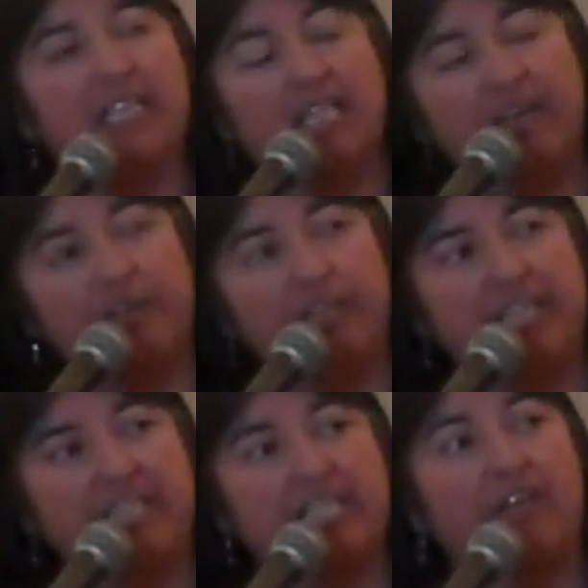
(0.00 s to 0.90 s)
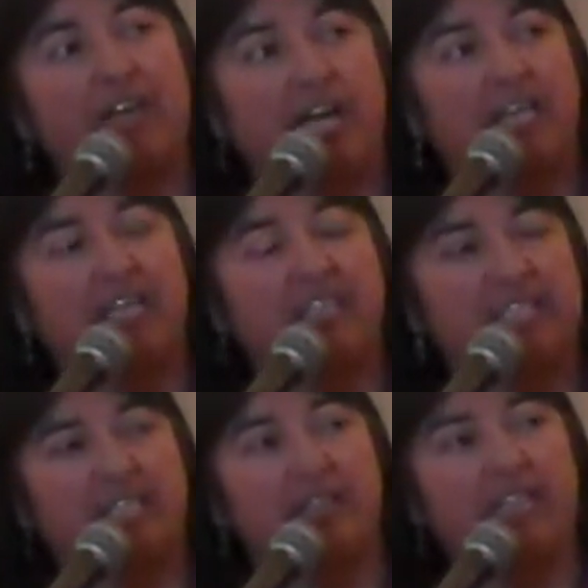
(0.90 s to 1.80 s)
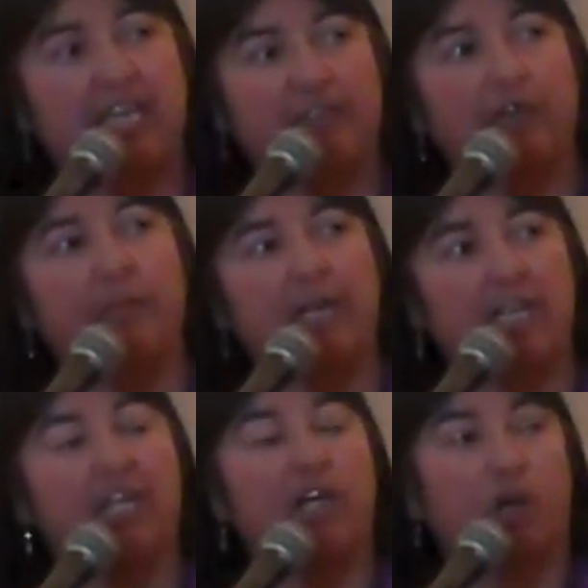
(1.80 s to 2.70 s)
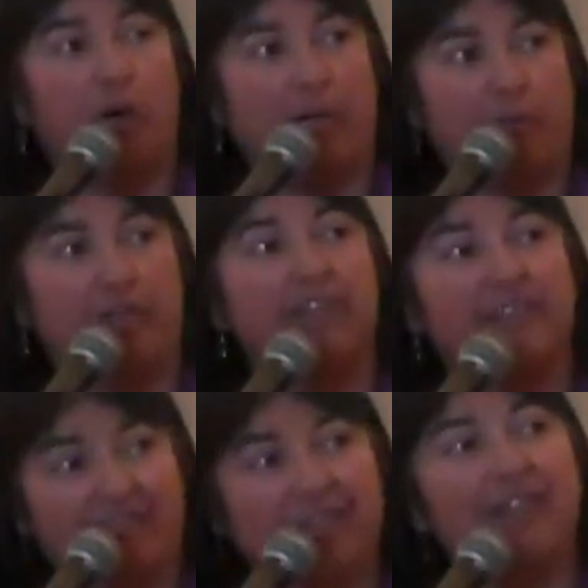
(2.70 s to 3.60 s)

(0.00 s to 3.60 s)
to cover things that are not necessarily covered by a cooperative.